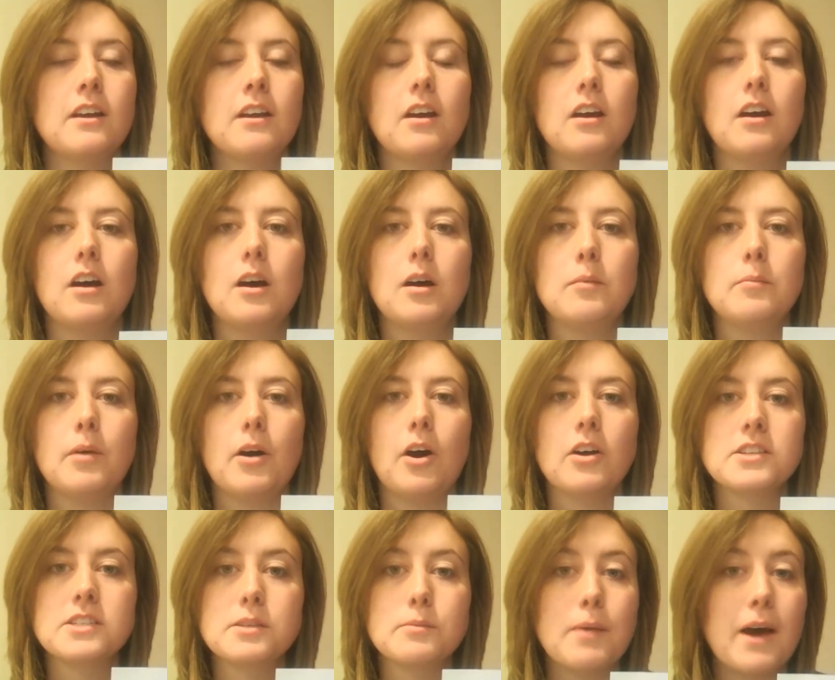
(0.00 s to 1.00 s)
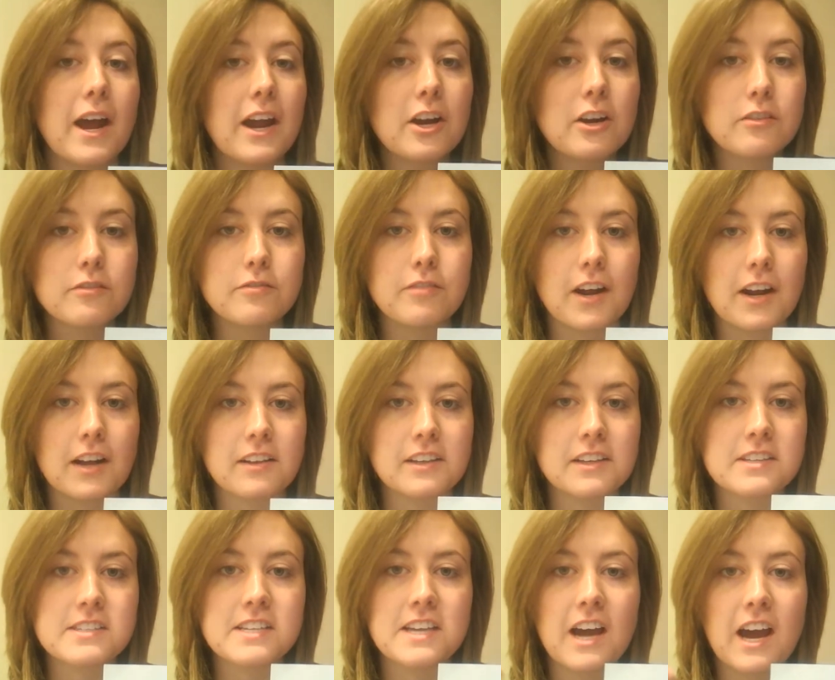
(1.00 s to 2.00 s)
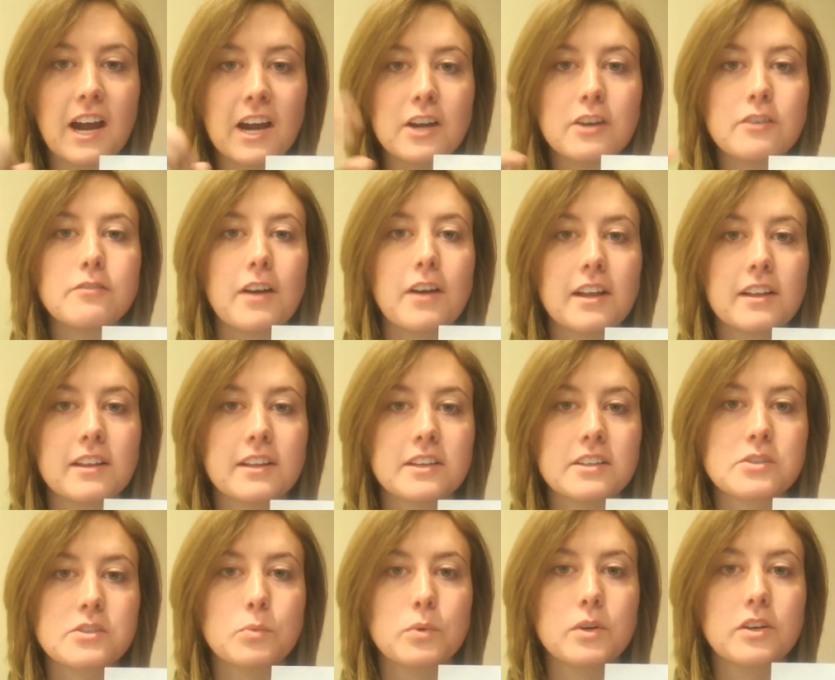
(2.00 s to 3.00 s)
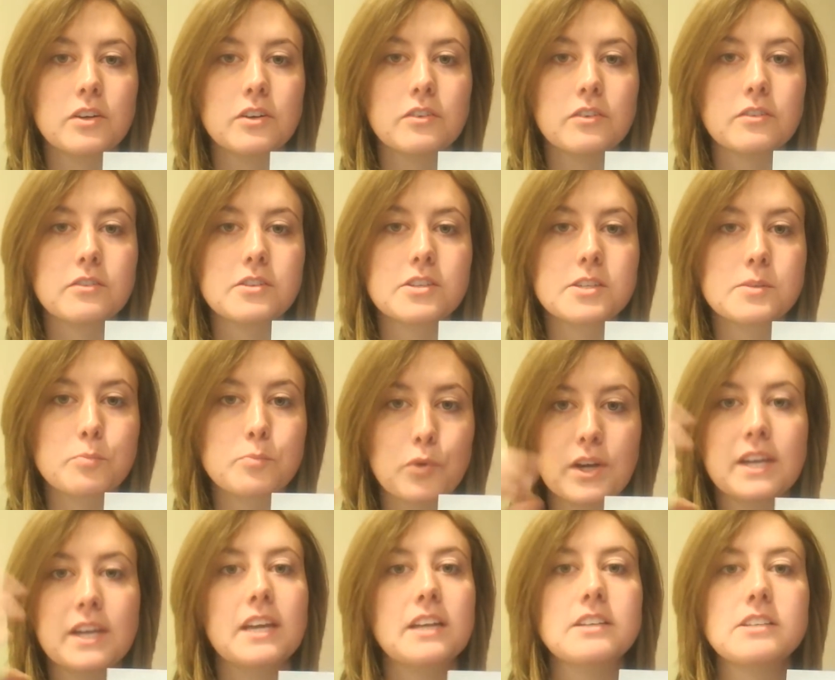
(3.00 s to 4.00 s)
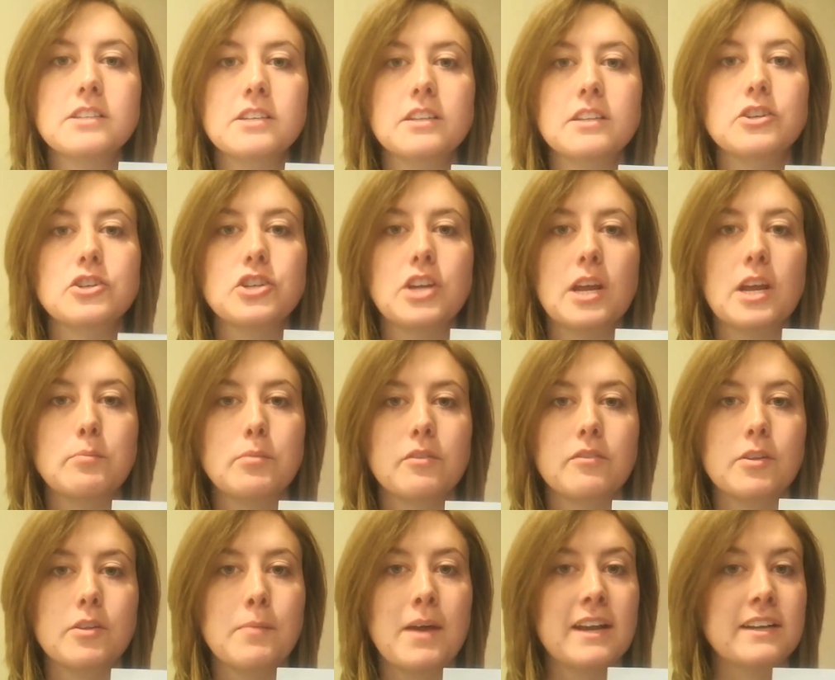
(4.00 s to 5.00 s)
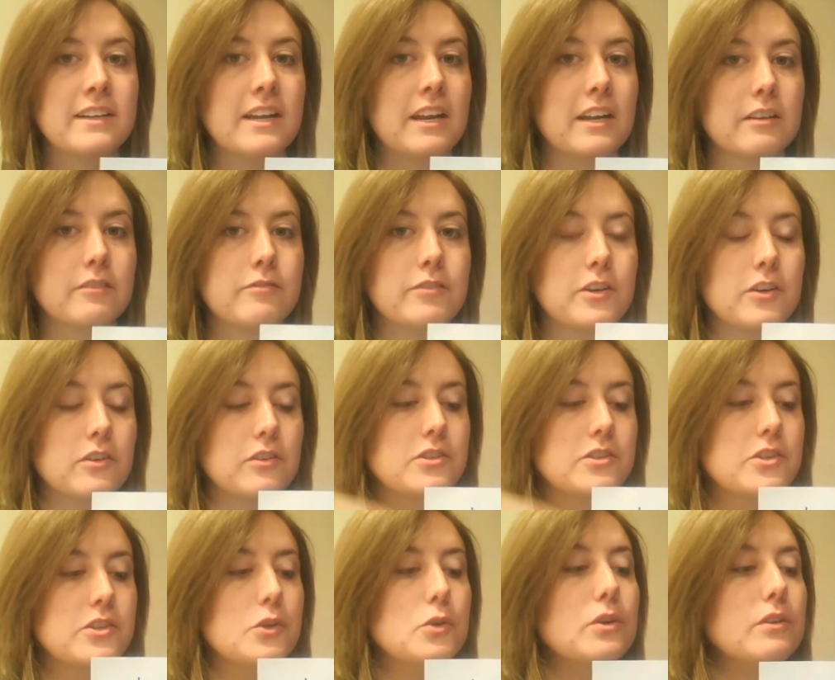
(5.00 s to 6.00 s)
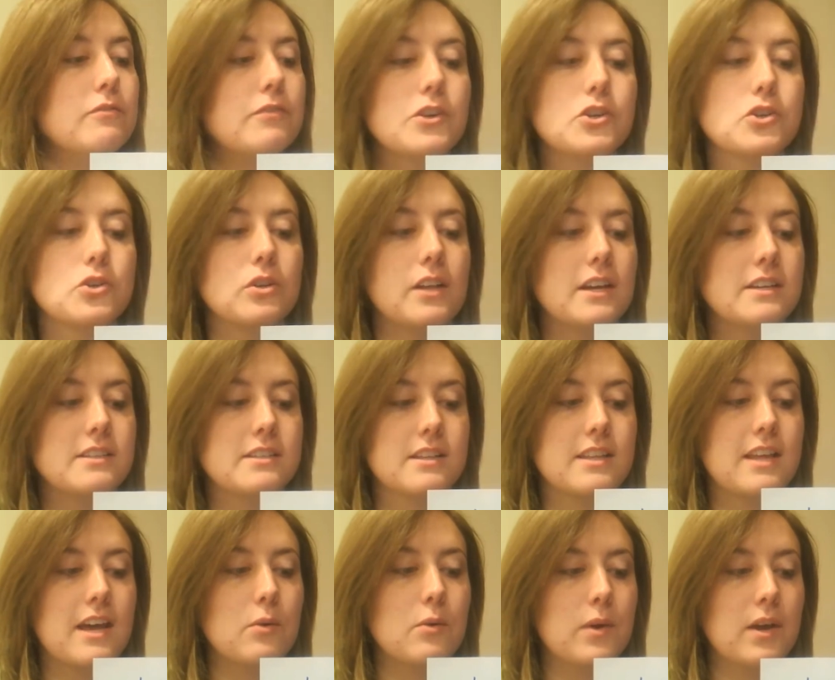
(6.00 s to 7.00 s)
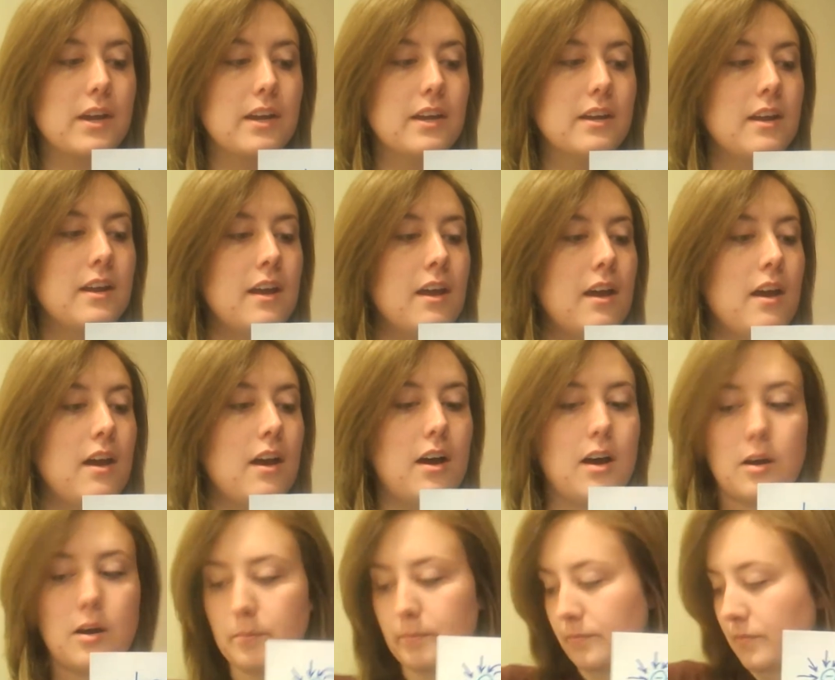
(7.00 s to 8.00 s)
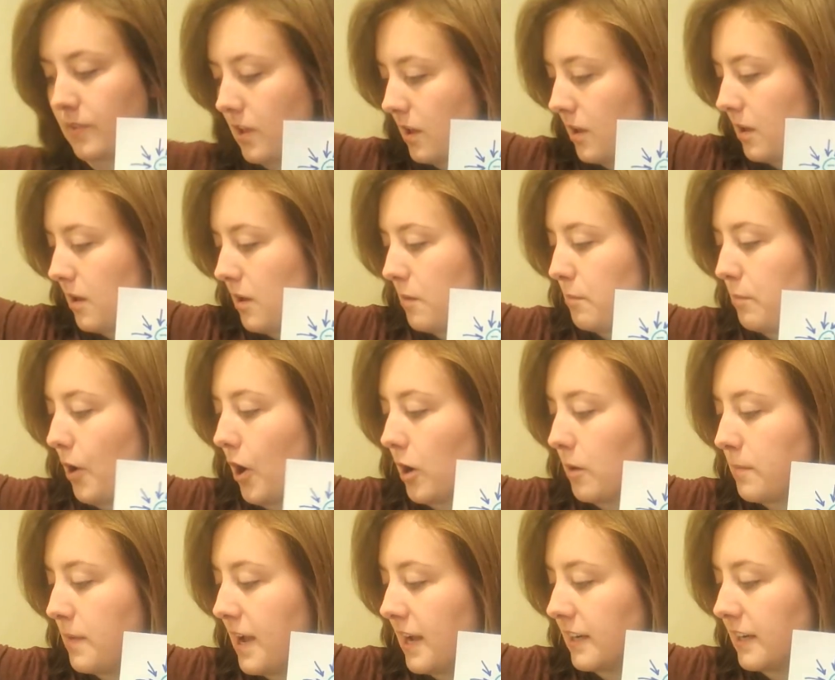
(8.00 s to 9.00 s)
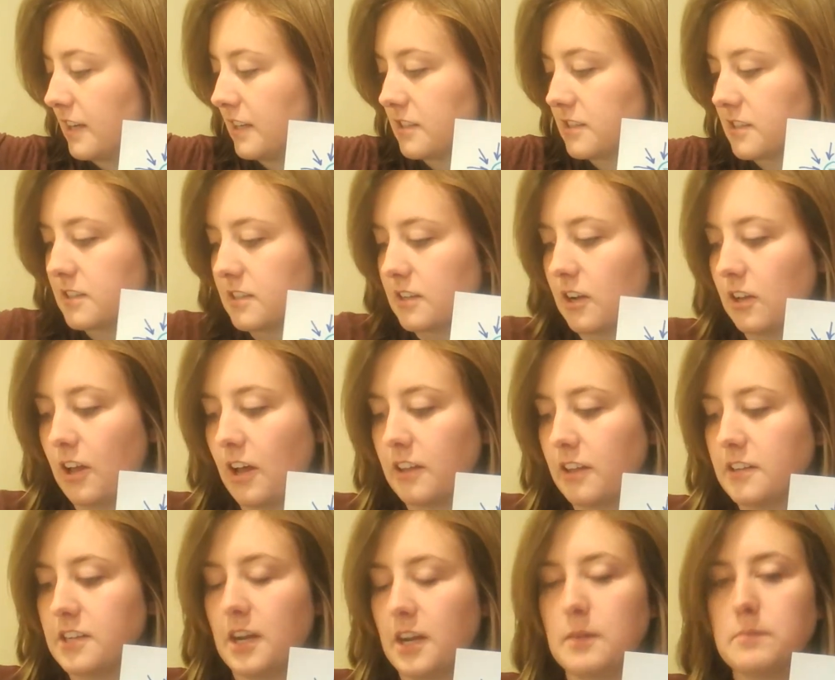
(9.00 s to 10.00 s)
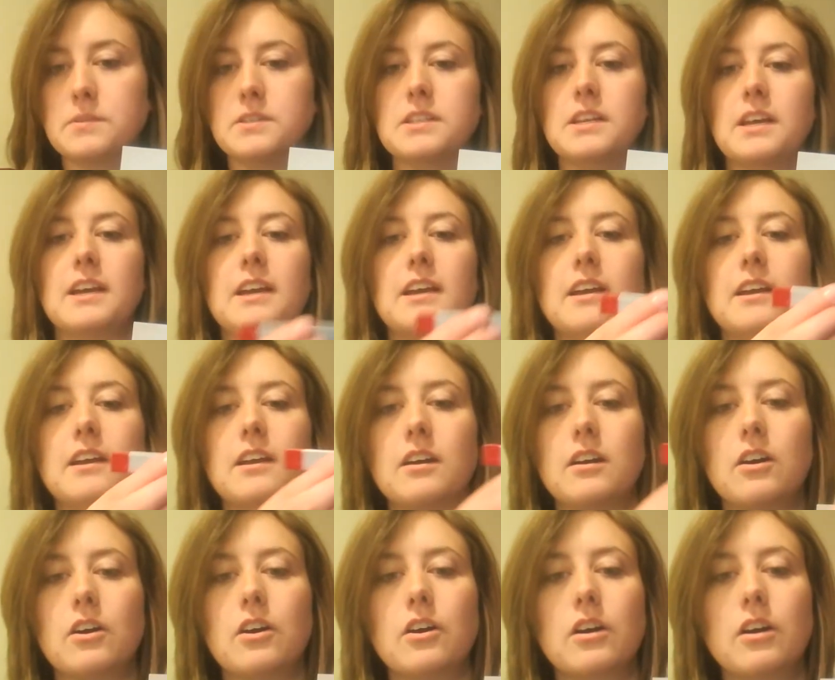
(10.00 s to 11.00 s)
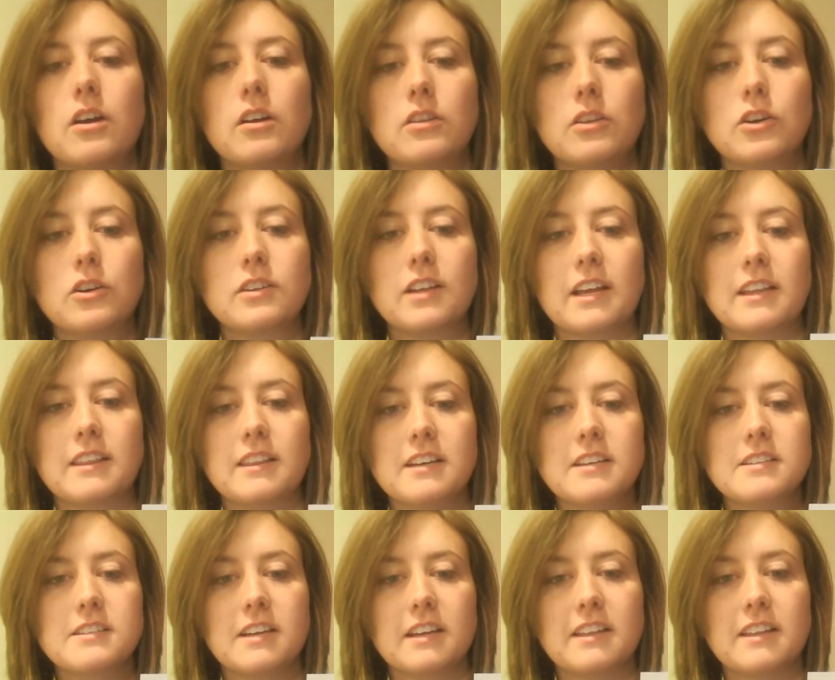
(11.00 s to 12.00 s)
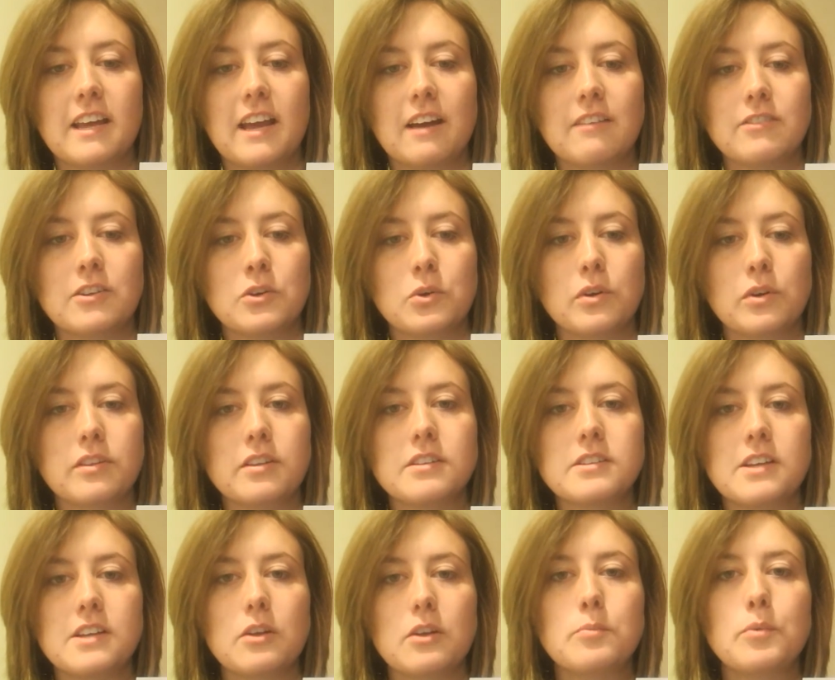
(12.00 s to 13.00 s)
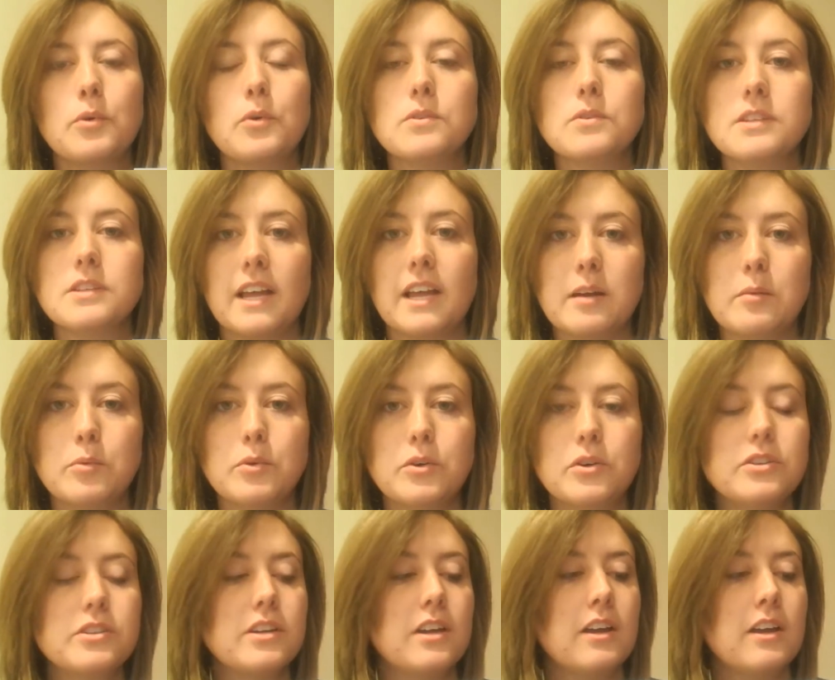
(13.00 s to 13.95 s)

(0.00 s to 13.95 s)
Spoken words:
on some iron filings, the iron filings will spring into the shape of the magnetic field. So you can visualize it that way. Bar magnets, a lot of times they look like this, like they have the north and south poles labeled.